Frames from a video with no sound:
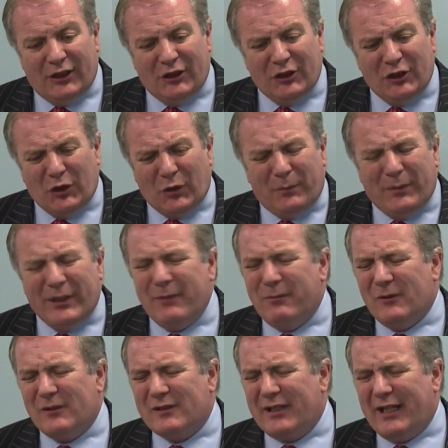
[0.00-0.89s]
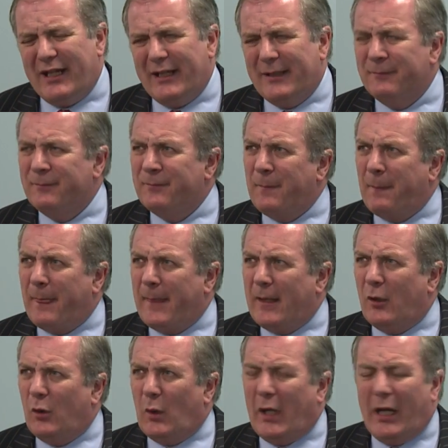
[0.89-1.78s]
you know, people say,
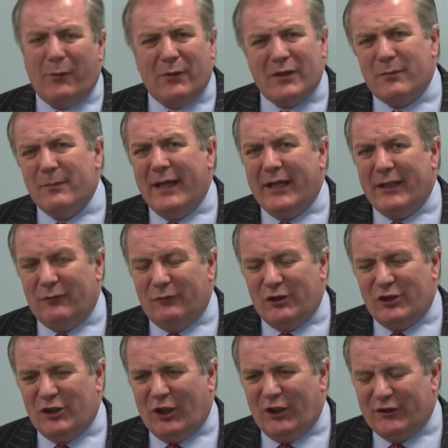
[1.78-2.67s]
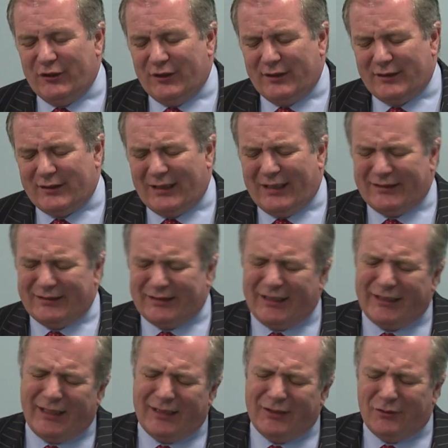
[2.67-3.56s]
oh, I was made redundant, and
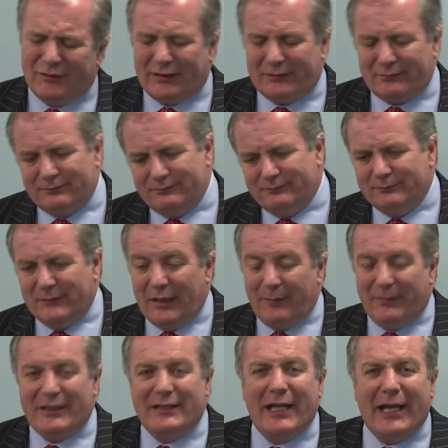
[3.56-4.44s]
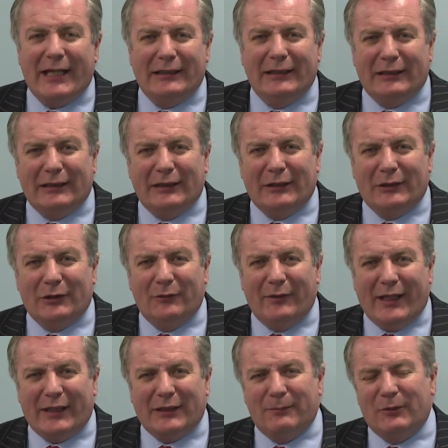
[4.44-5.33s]
I know that may be technically
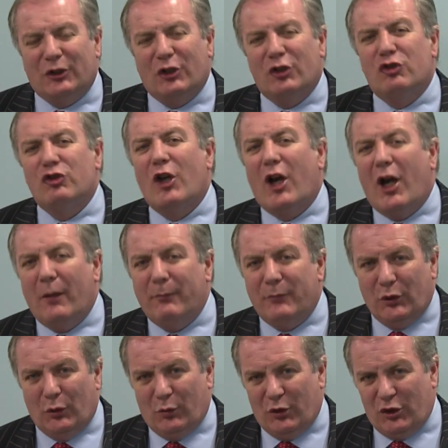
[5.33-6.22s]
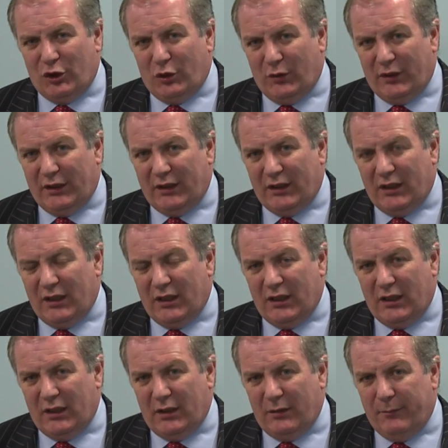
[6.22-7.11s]
correct, but the job you were doing
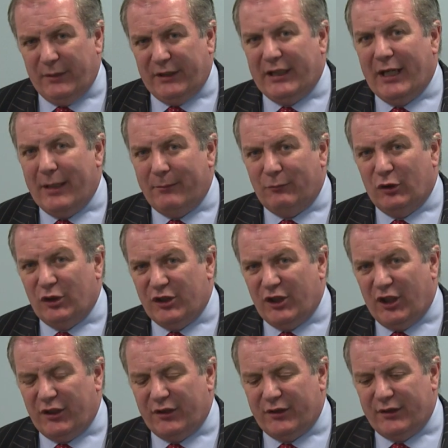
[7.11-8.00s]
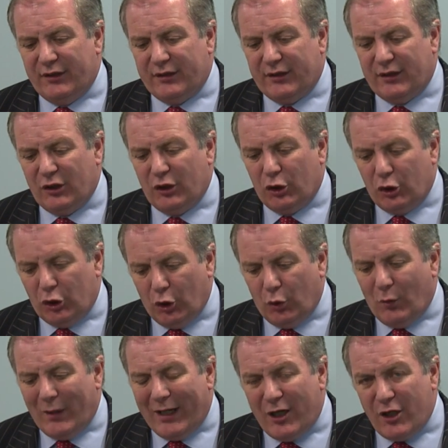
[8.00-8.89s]
became redundant.
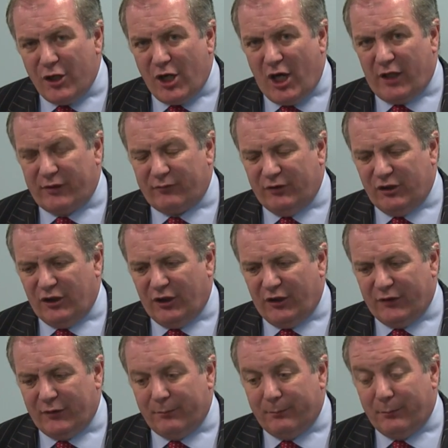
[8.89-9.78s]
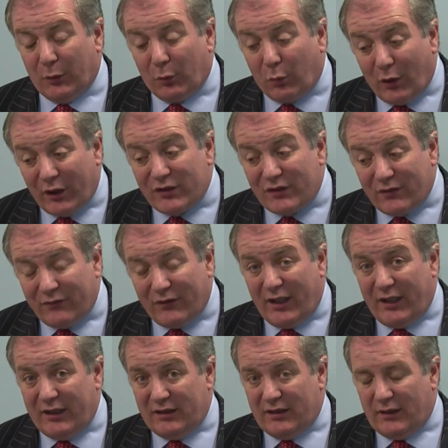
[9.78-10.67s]
You are not redundant, but what you
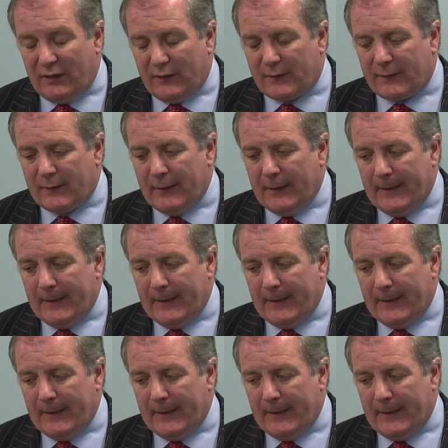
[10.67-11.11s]
find is